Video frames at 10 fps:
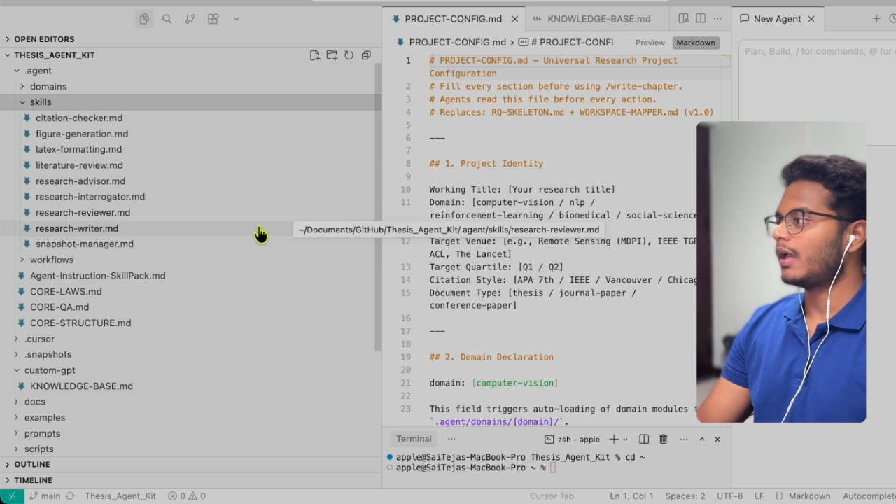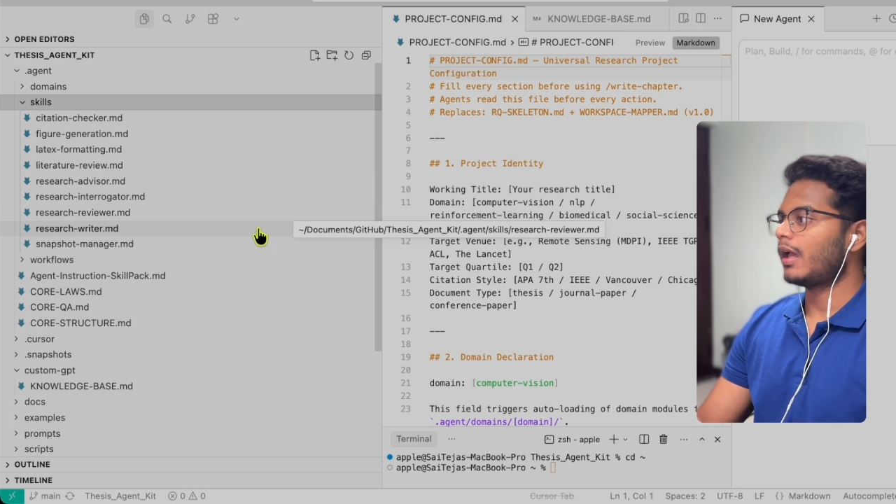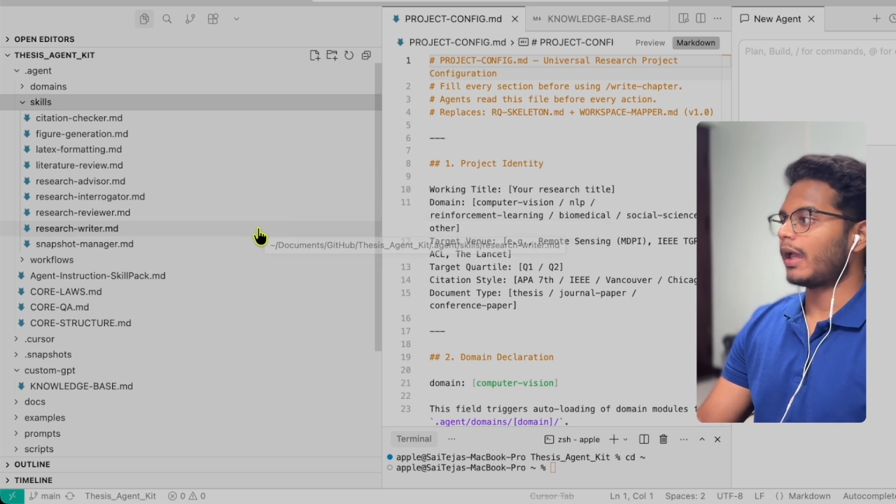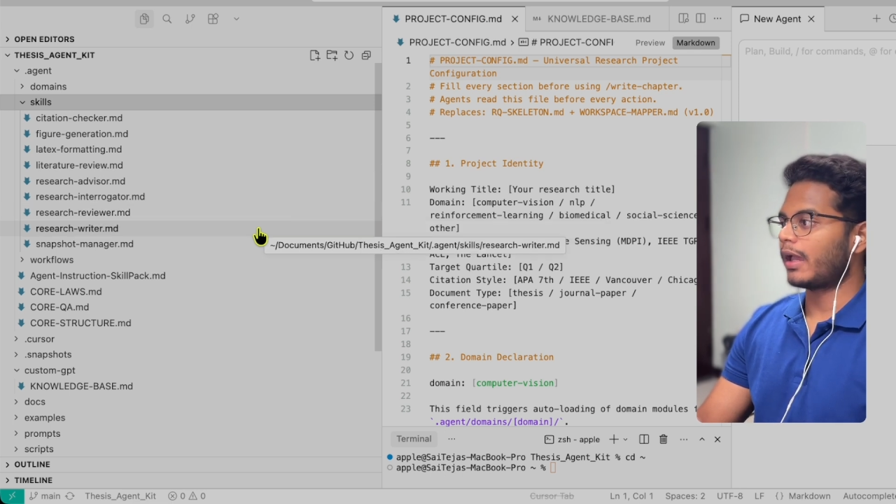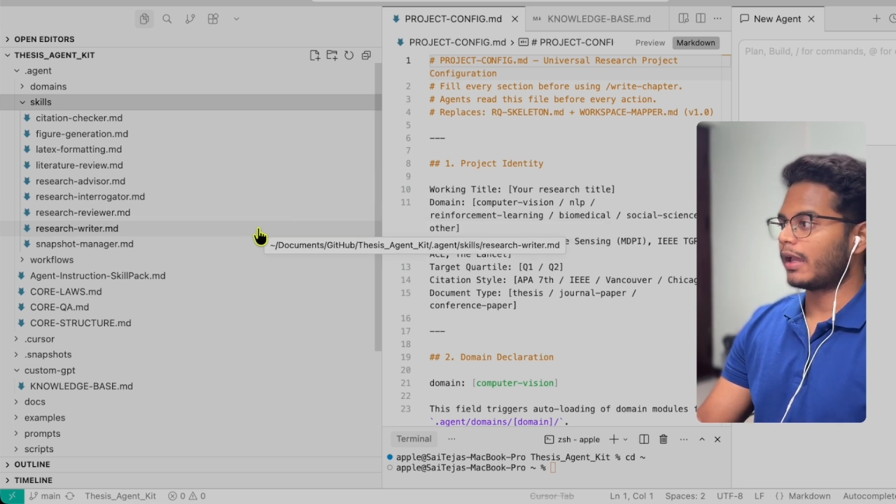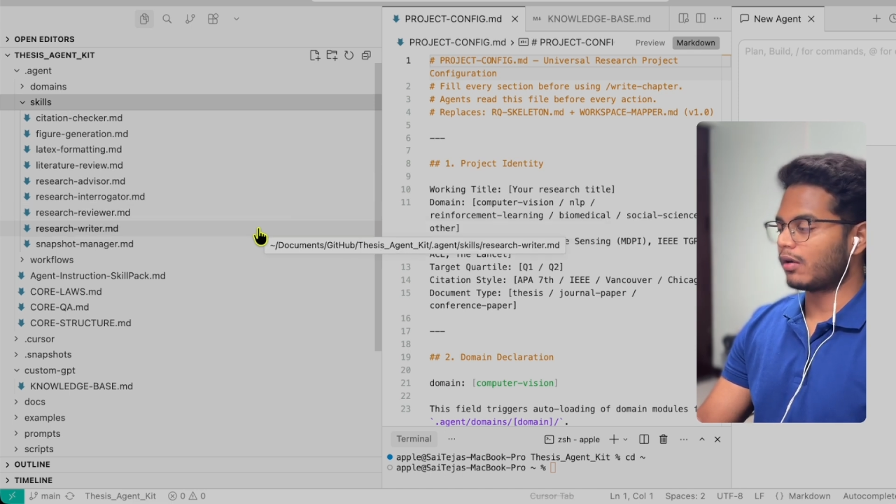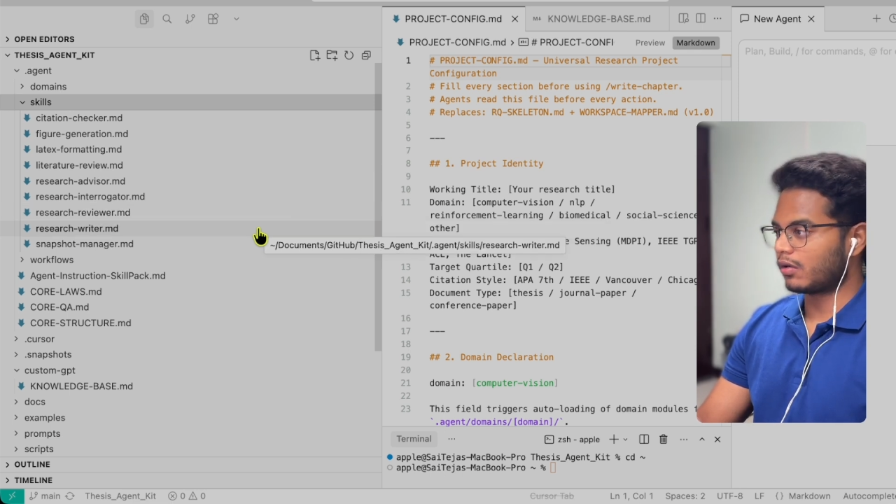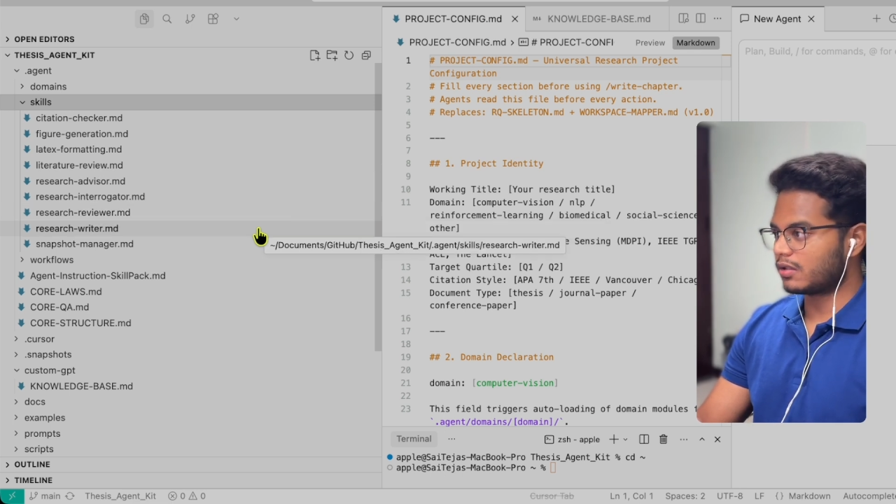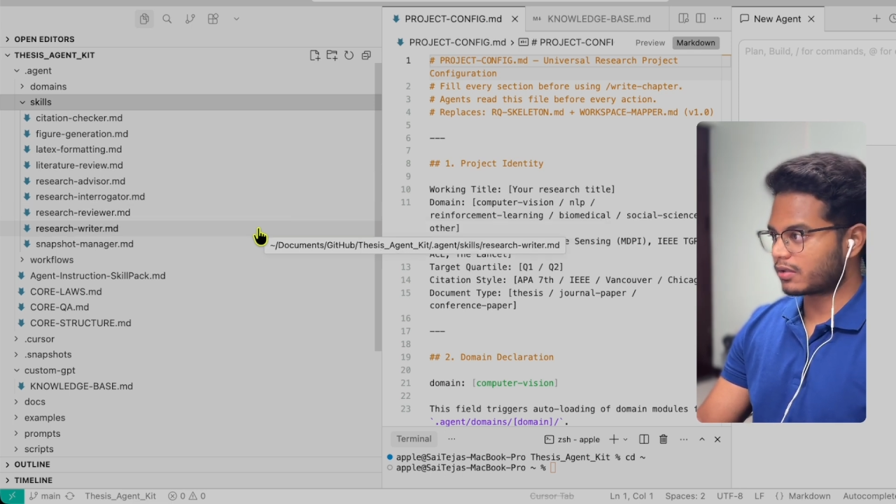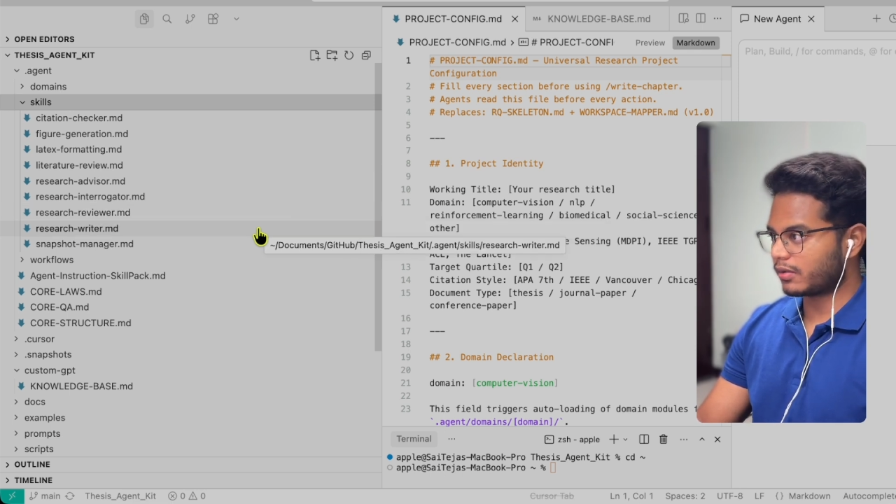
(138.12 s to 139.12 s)
and
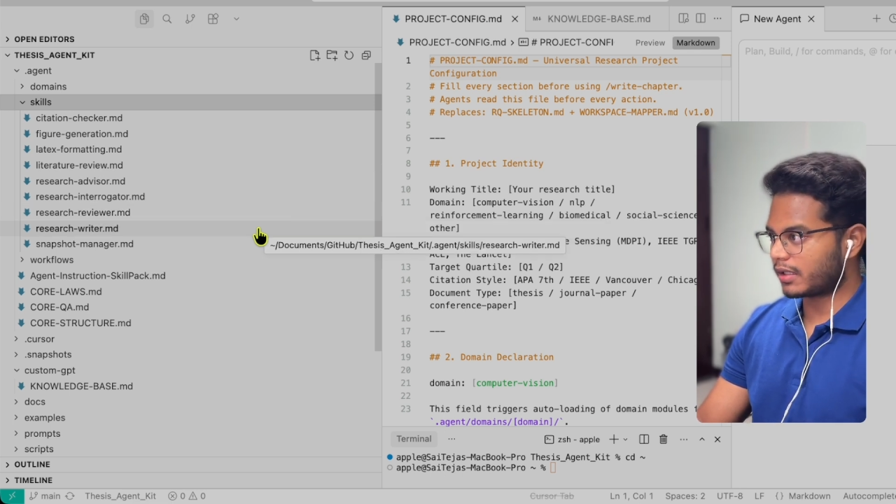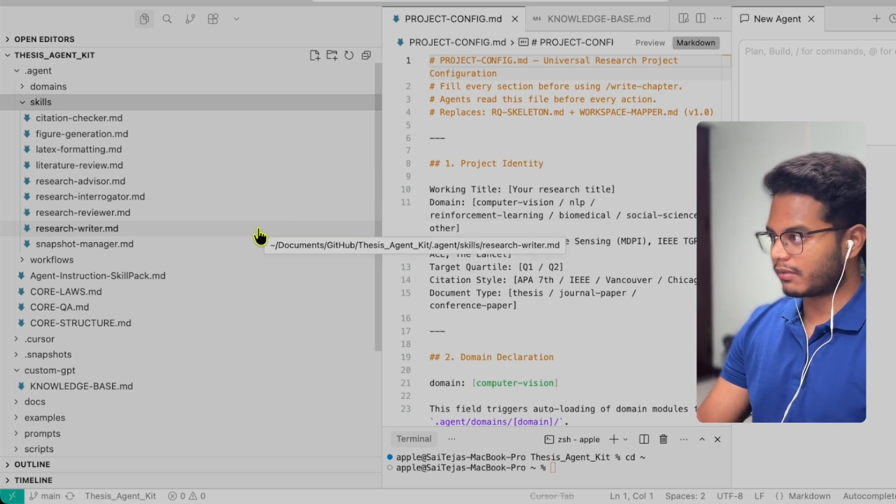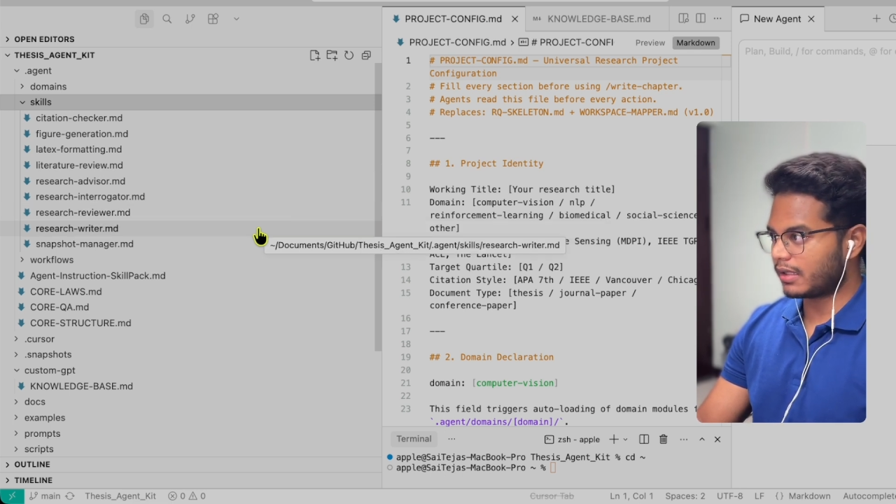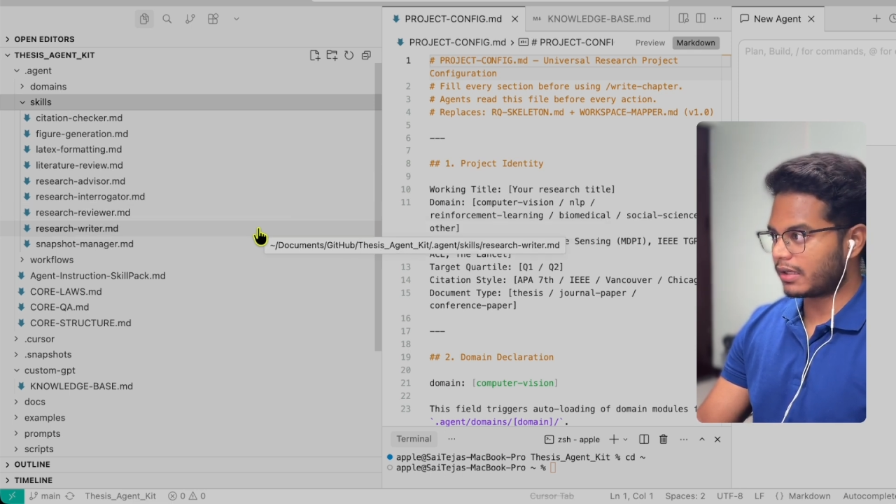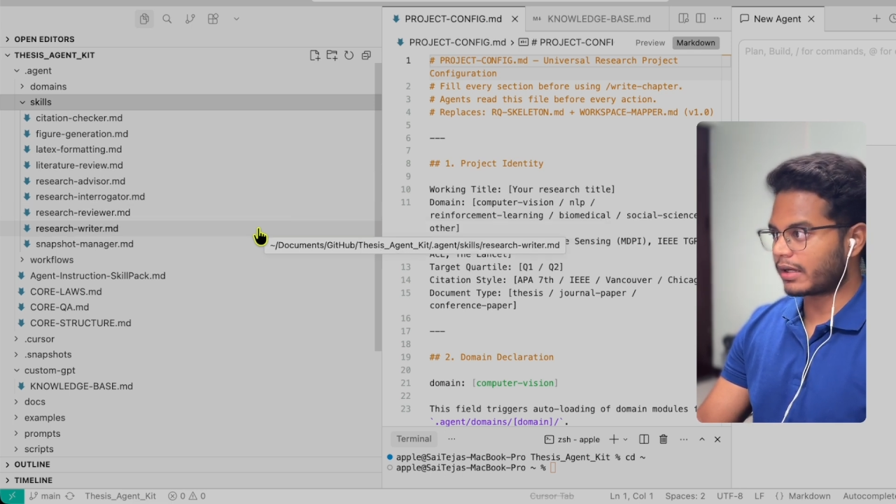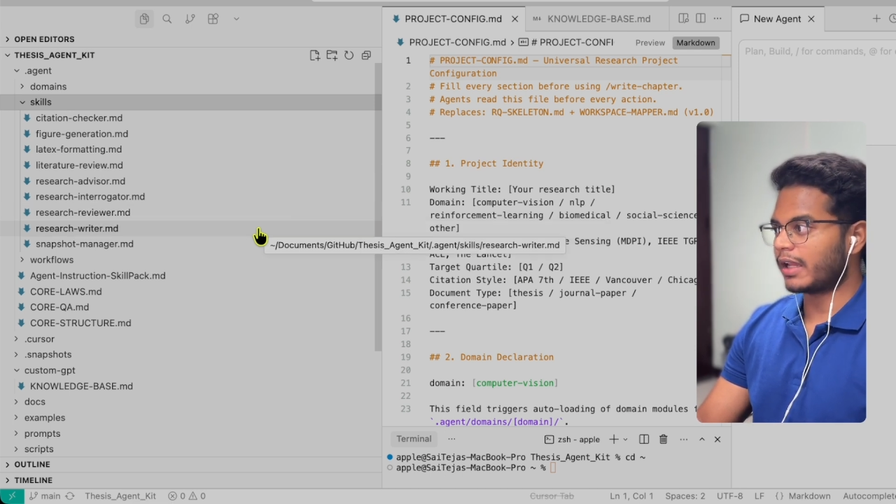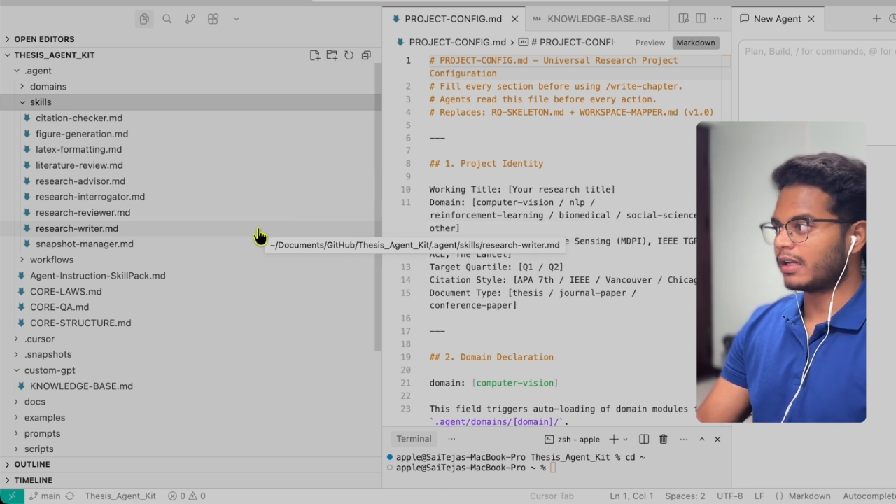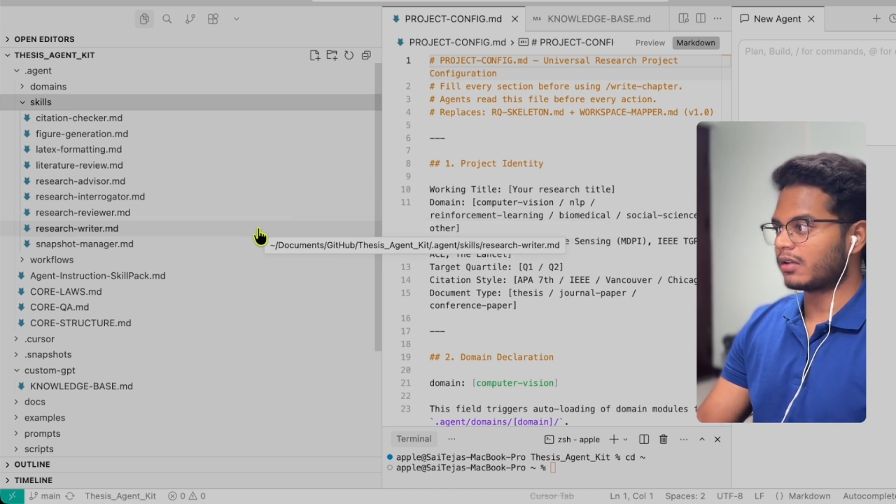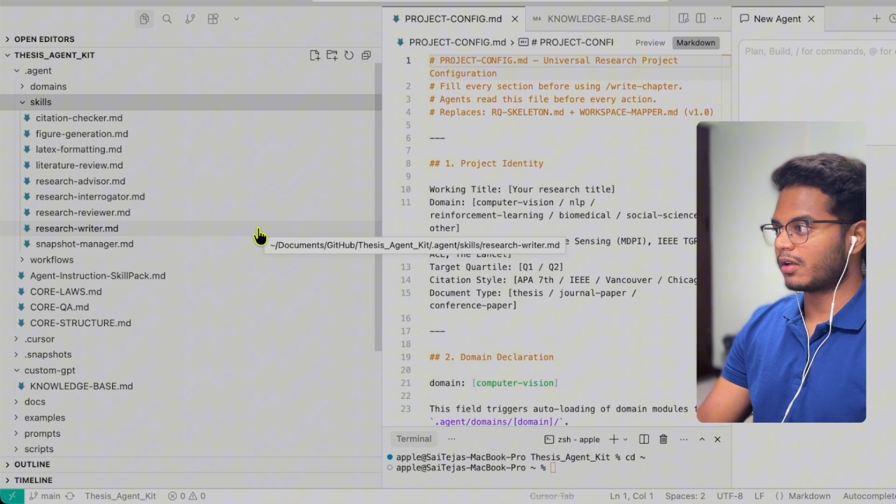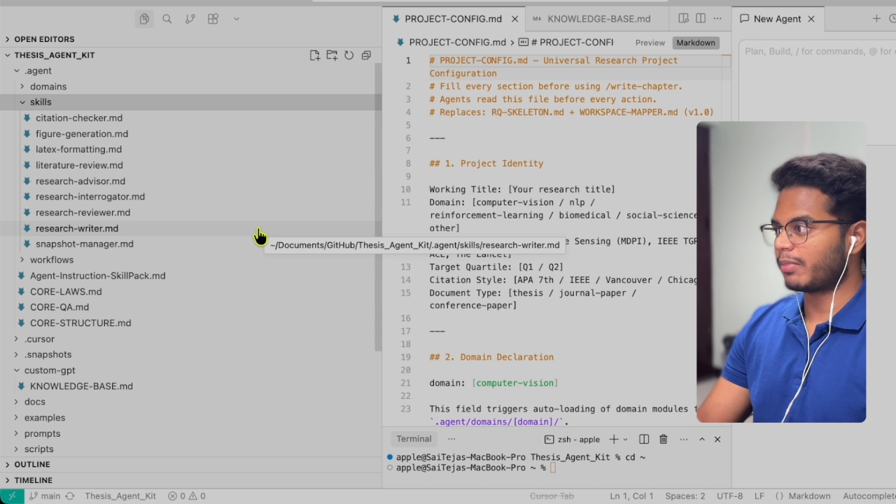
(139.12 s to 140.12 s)
also it will
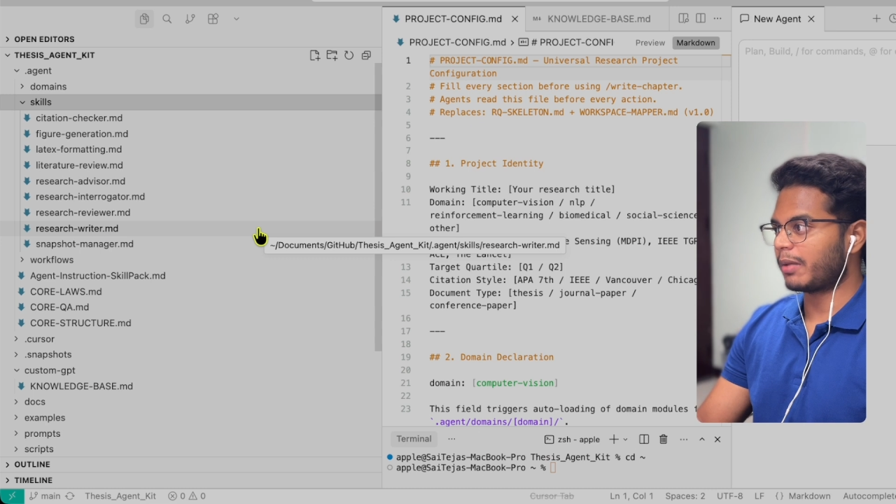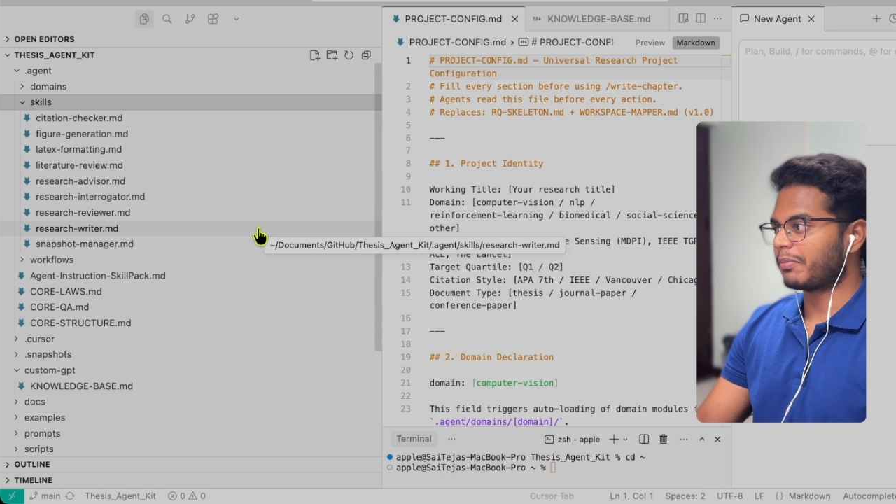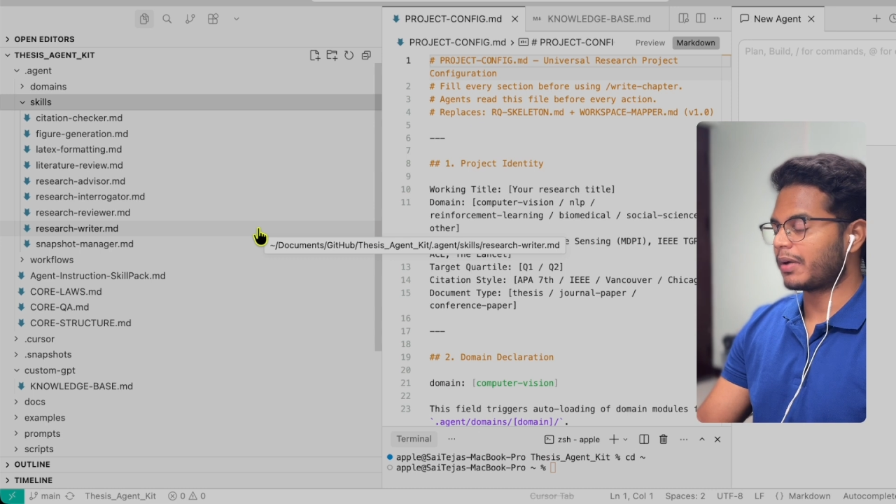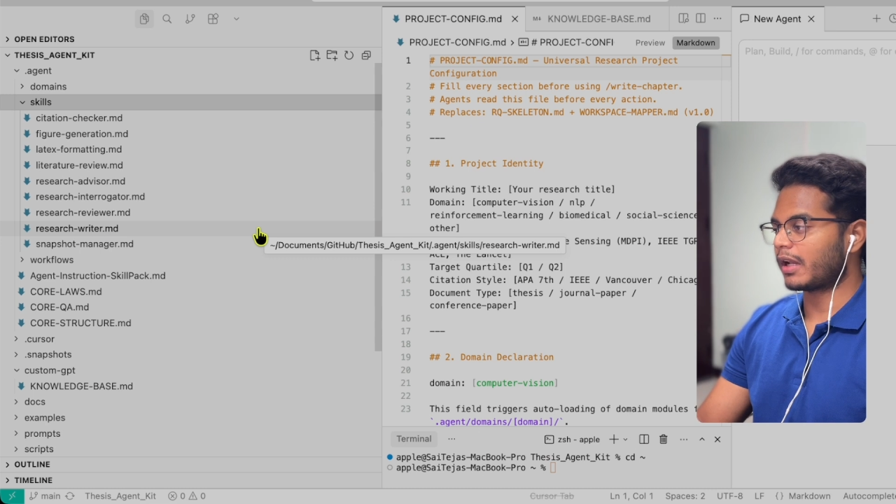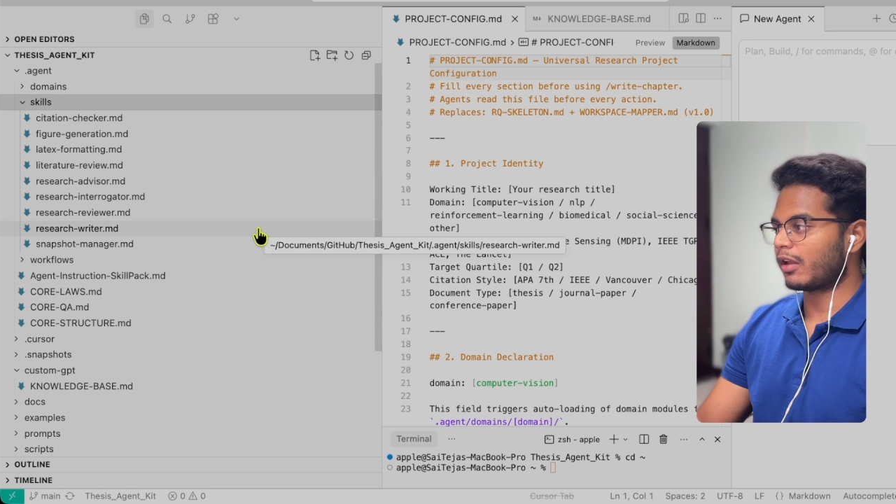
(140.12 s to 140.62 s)
write your paper